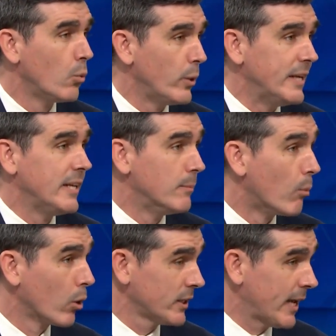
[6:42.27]
We need
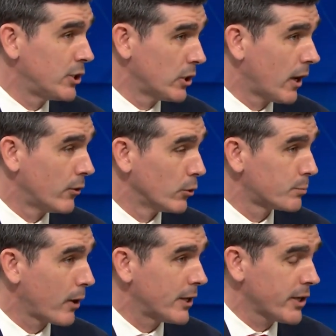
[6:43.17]
more attention on those
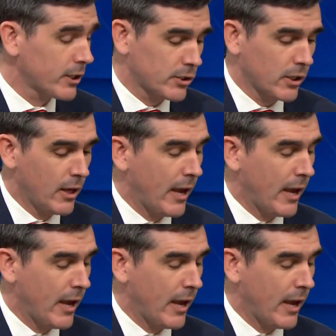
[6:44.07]
projects,